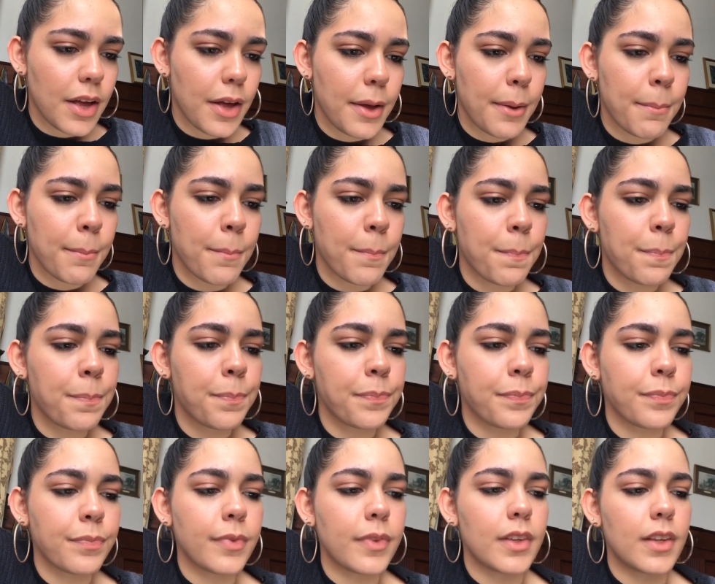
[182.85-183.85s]
And
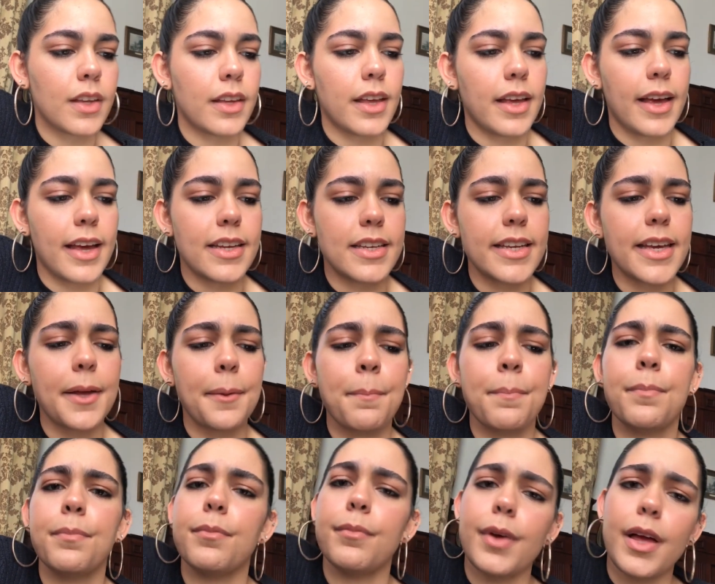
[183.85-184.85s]
yeah,
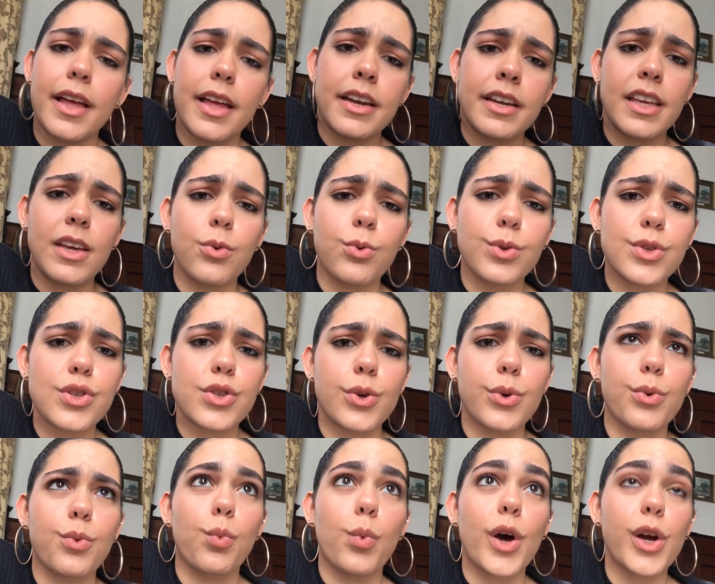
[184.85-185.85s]
any
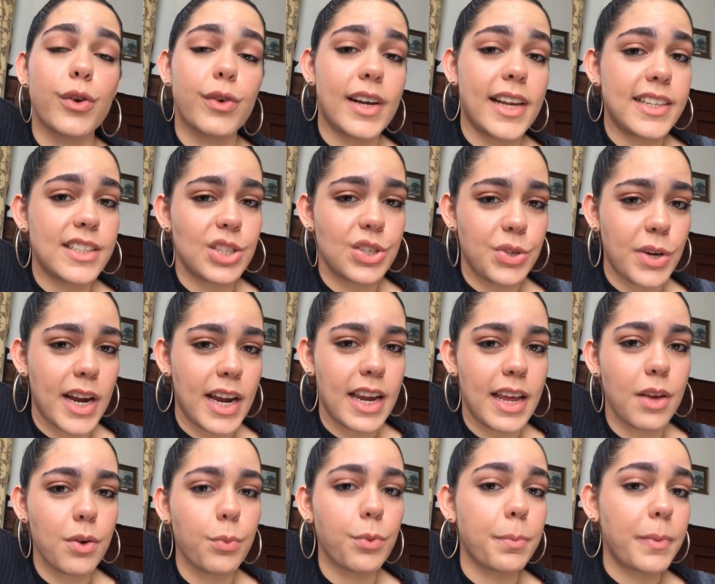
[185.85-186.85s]
also work-related
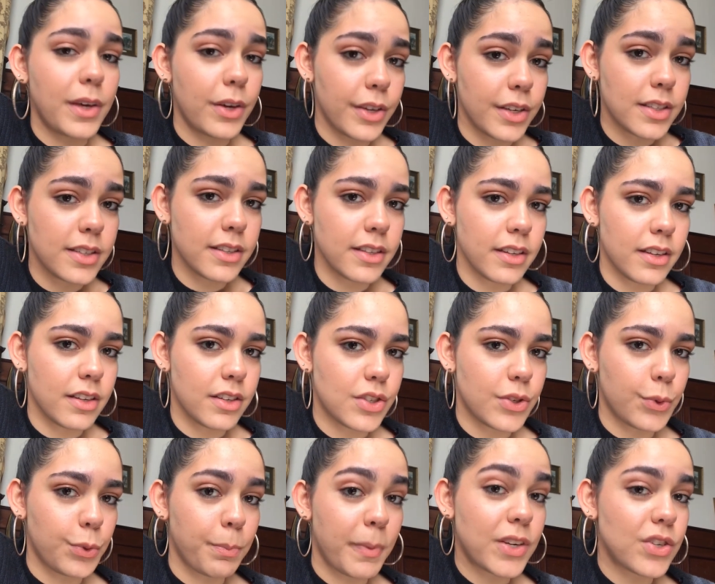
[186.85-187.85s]
training would be good
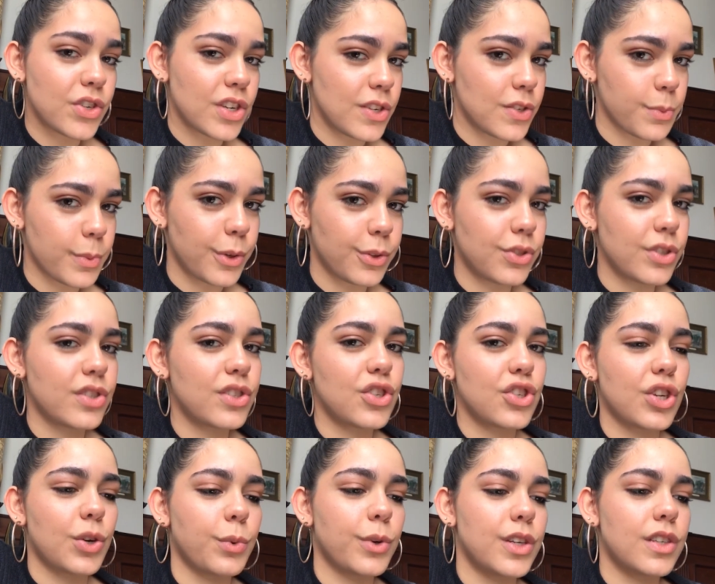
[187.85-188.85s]
to mention as well, just to
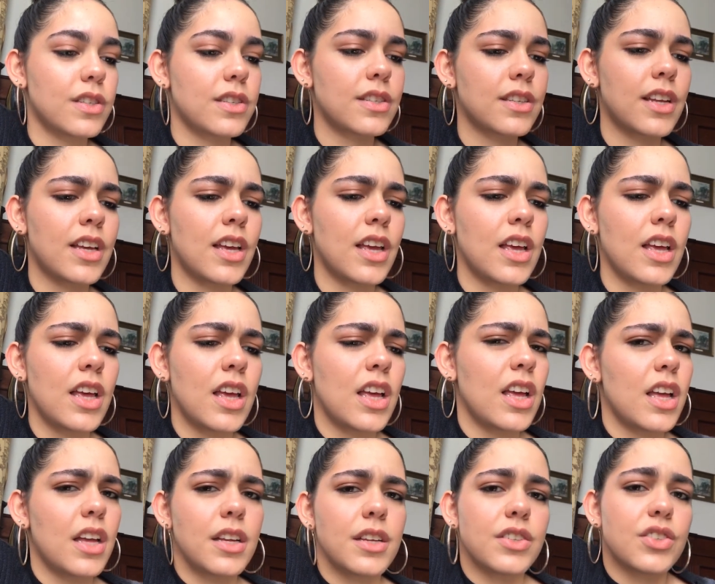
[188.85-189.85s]
show us
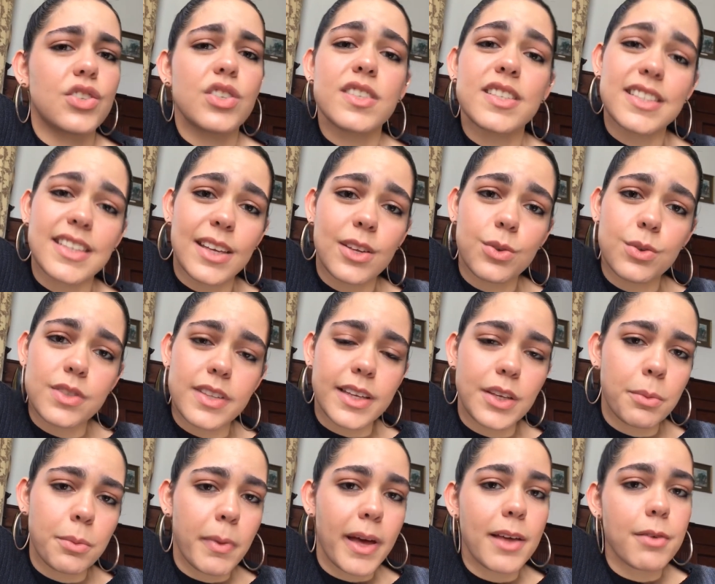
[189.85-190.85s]
just skills that
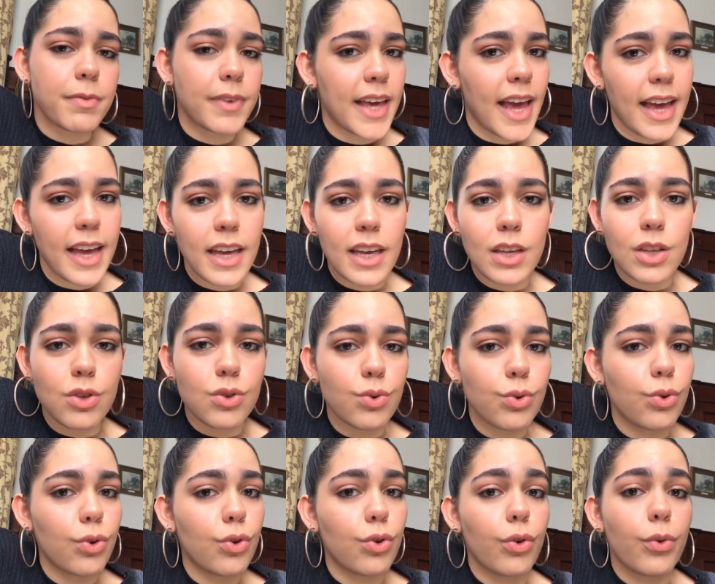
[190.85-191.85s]
you might have gained
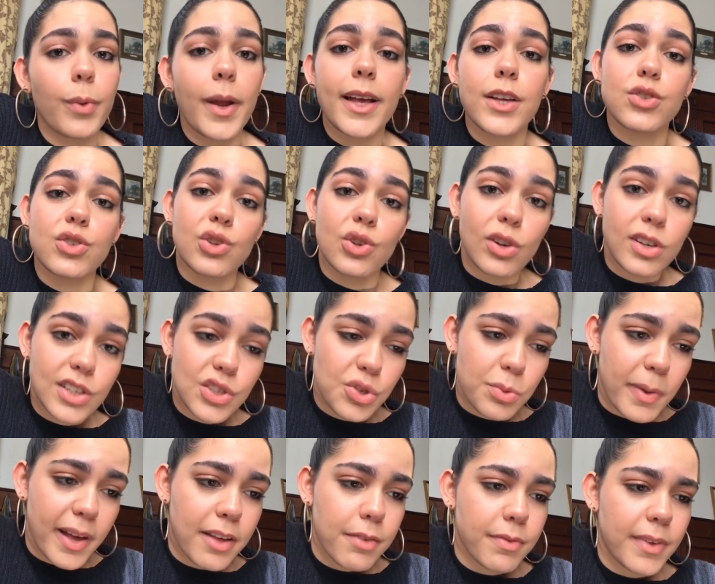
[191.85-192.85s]
or extra knowledge you
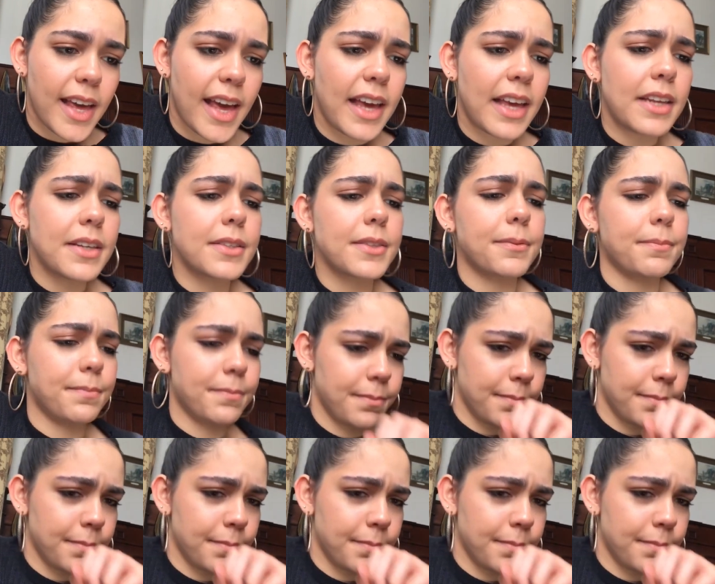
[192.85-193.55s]
might have gained.